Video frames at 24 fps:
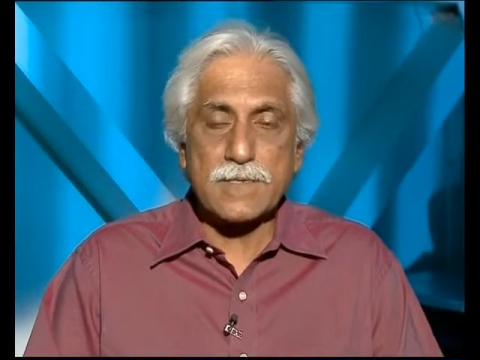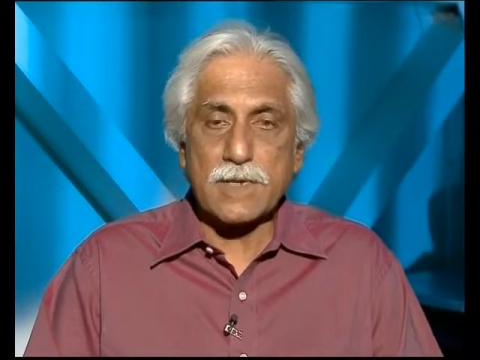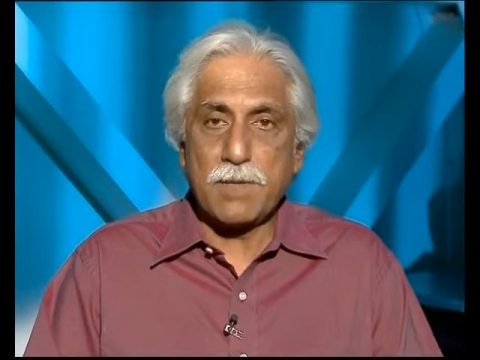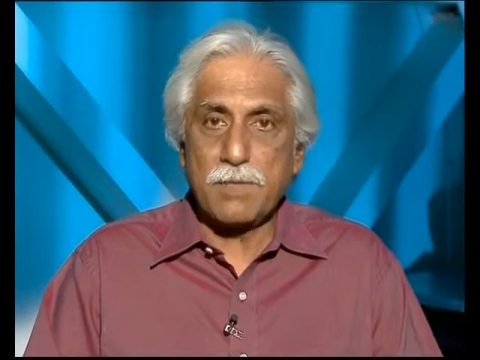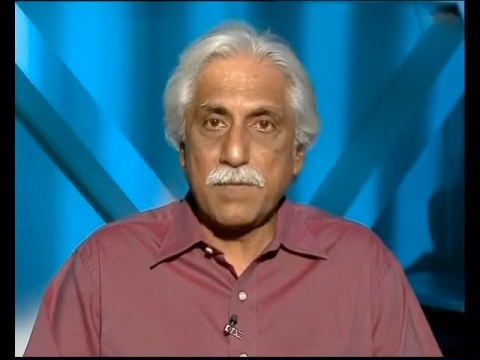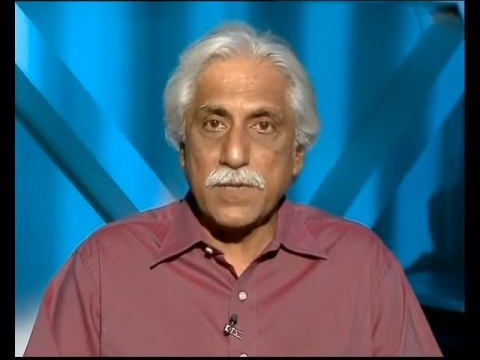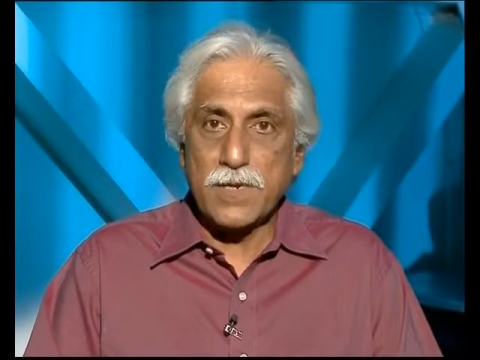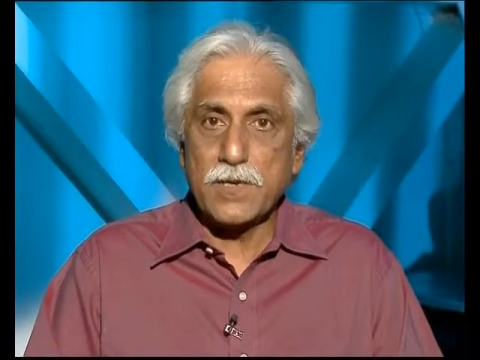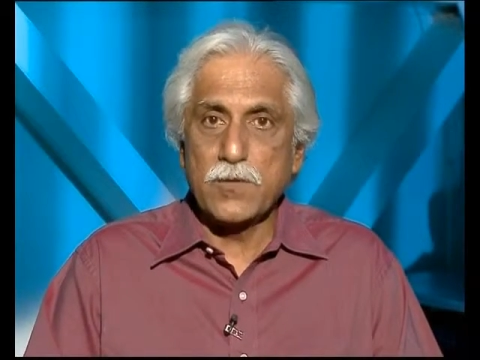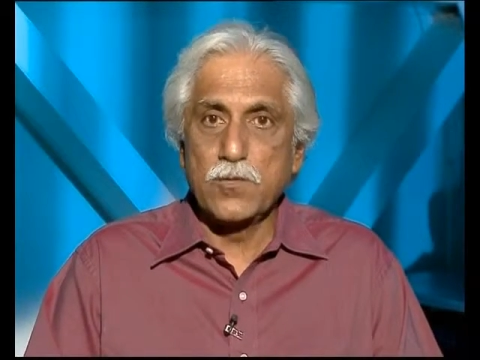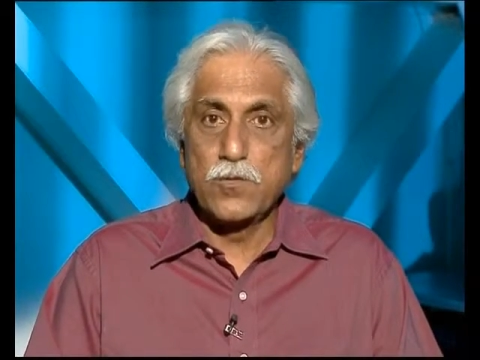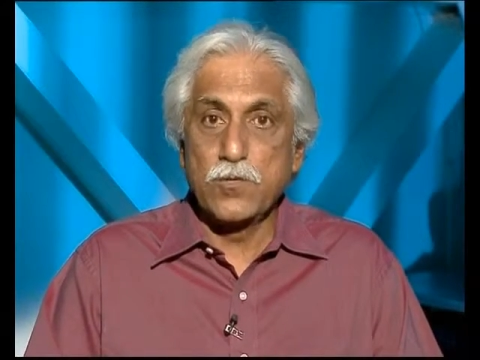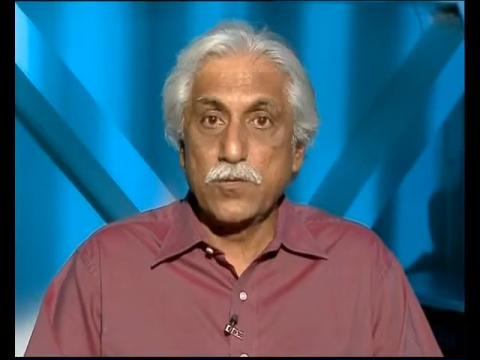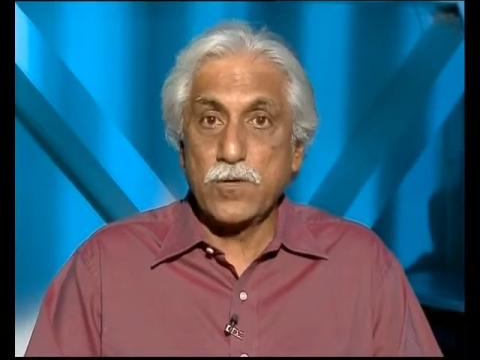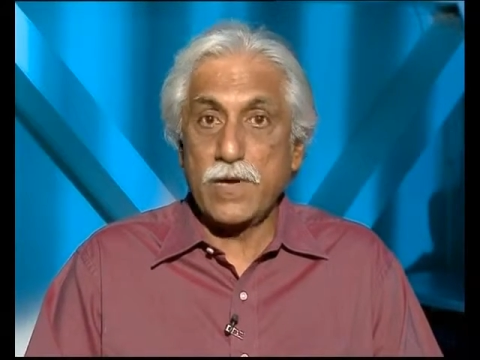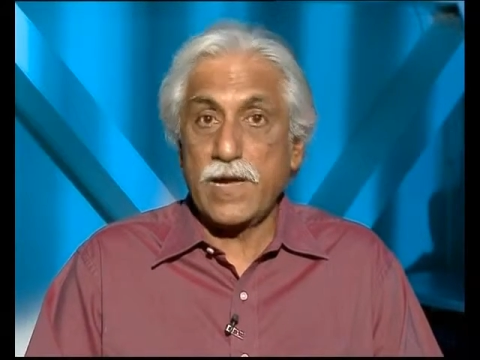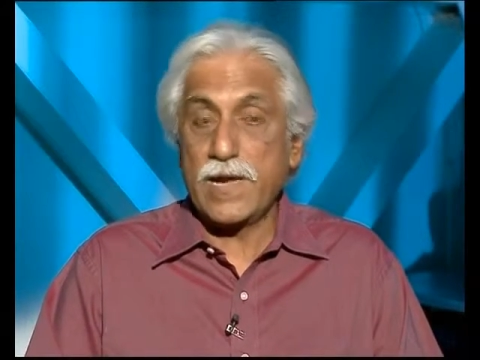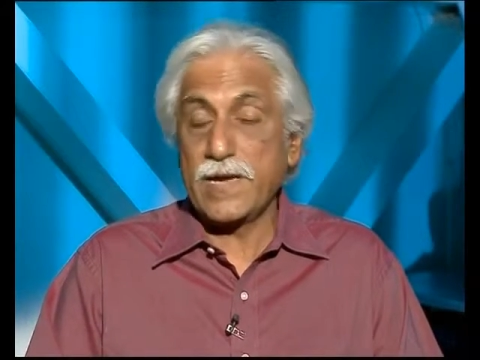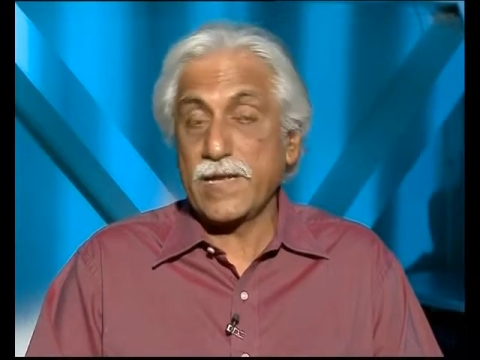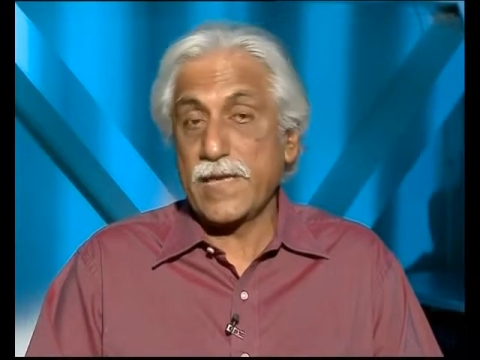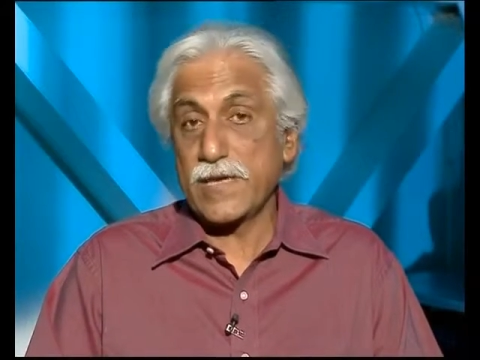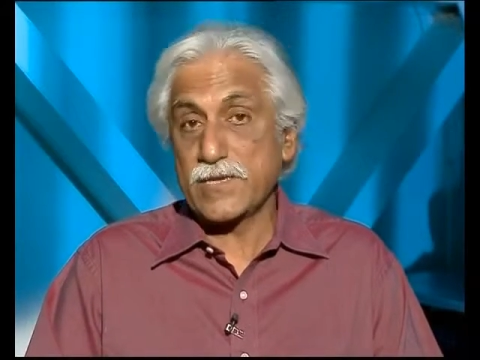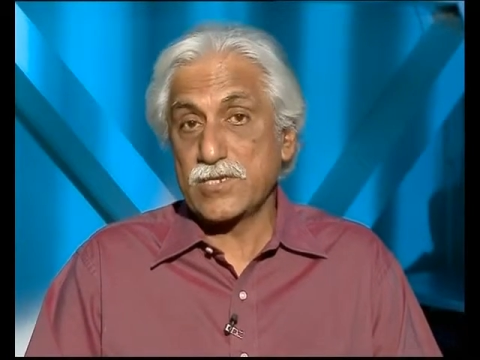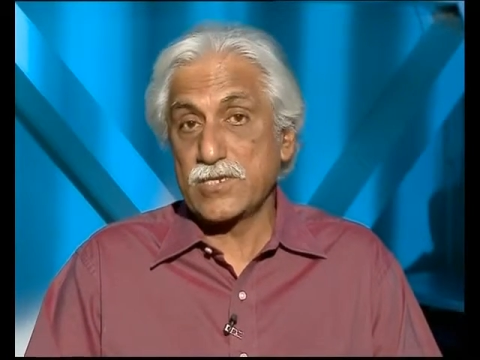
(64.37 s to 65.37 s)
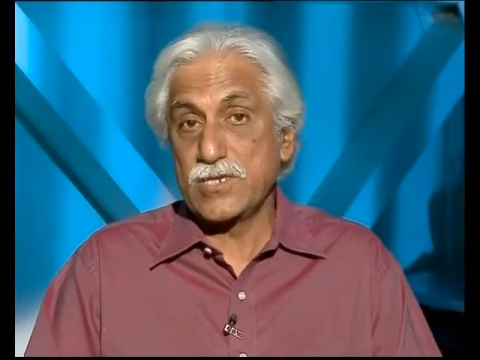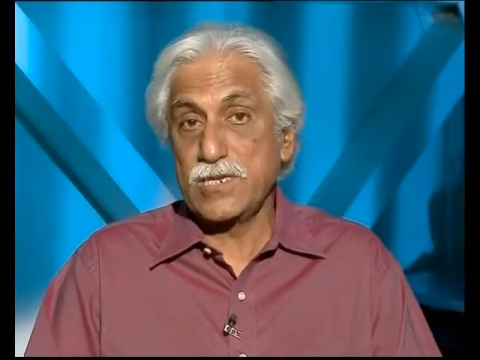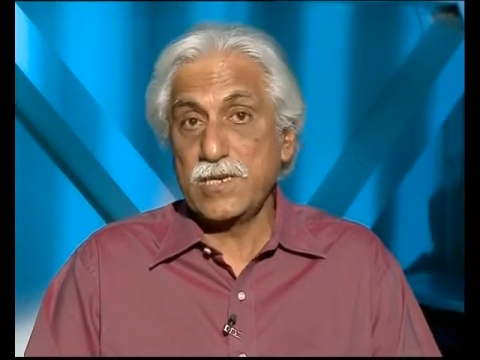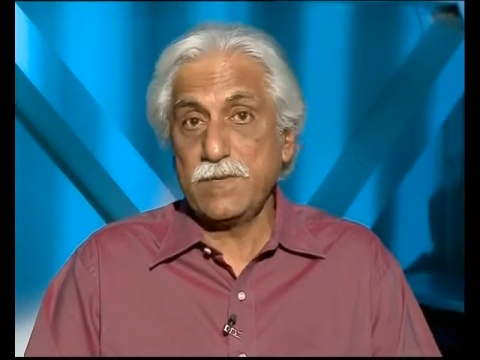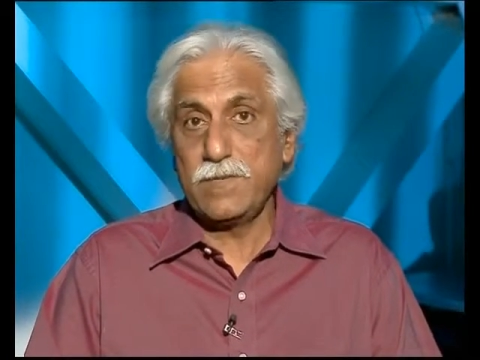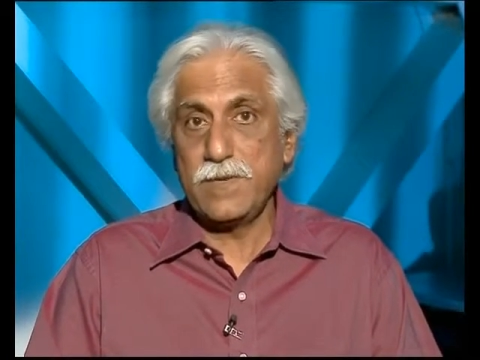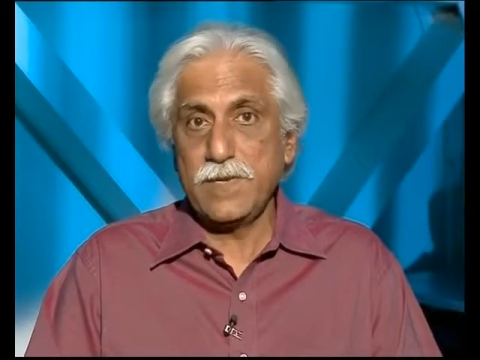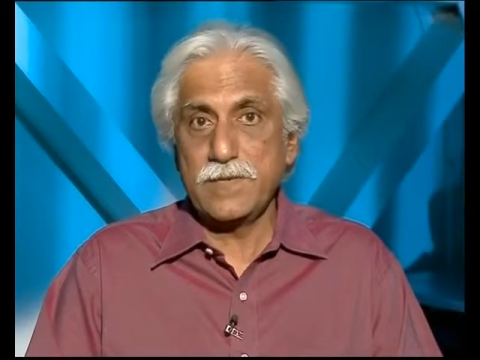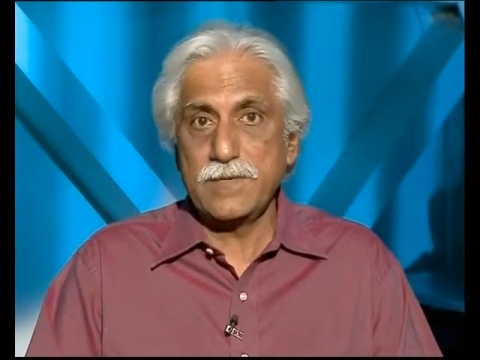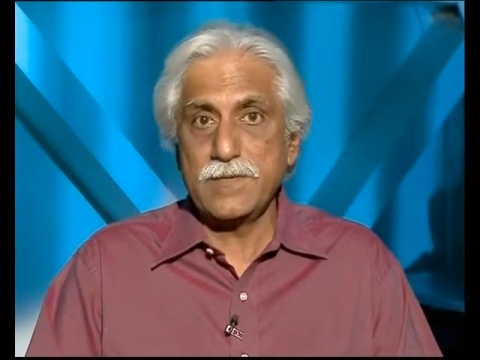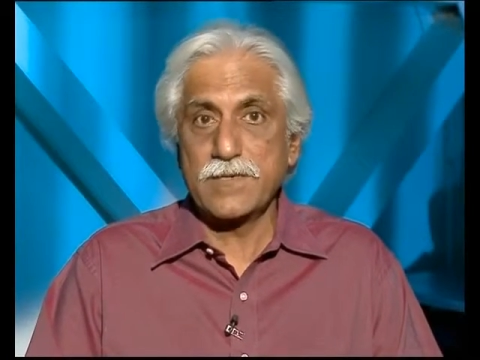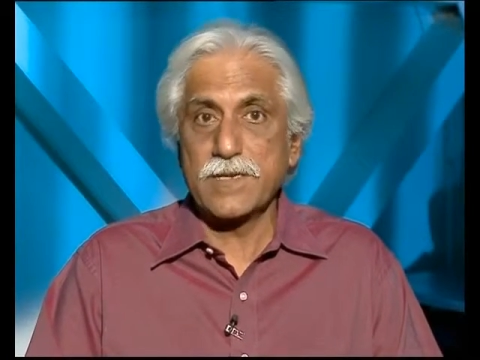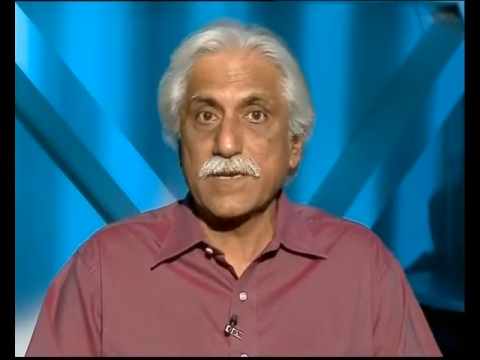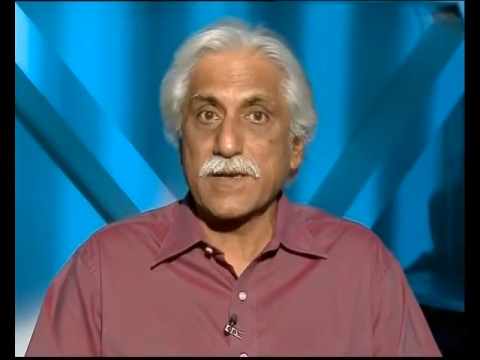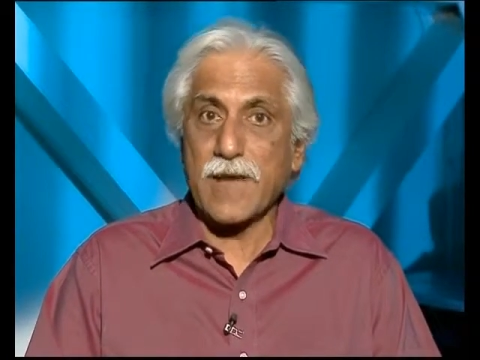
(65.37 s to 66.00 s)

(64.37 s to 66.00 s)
somebody who had actually been